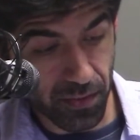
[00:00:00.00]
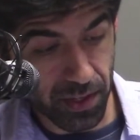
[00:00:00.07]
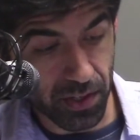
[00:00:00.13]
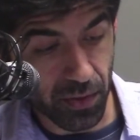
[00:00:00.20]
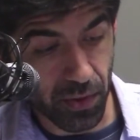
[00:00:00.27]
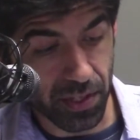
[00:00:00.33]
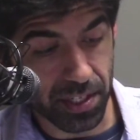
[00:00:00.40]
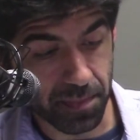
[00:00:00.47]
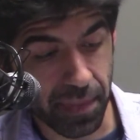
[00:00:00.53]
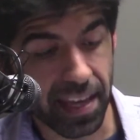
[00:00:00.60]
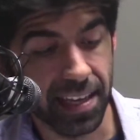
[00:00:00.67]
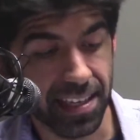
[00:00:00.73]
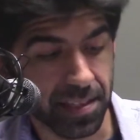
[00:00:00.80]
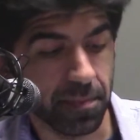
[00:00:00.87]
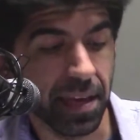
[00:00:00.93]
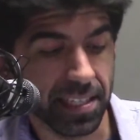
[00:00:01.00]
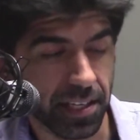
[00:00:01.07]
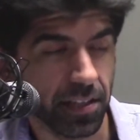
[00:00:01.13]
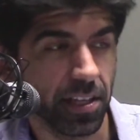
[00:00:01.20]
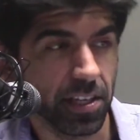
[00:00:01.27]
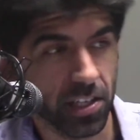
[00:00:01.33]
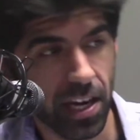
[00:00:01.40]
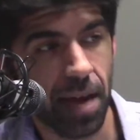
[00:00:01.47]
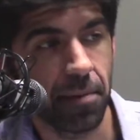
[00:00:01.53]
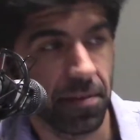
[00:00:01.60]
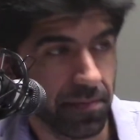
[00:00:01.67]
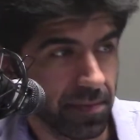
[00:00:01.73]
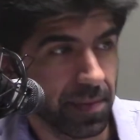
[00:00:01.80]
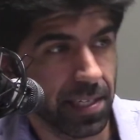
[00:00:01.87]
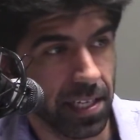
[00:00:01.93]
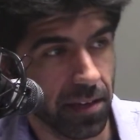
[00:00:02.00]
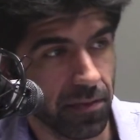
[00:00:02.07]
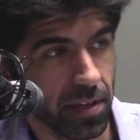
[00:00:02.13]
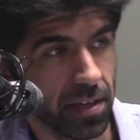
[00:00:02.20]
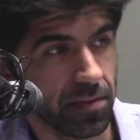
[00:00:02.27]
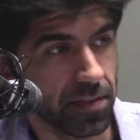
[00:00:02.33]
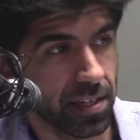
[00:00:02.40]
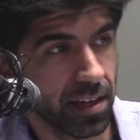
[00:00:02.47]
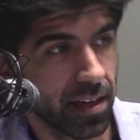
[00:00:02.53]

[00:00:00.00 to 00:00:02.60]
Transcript: which was it's basically a jab of Sea of Thieves.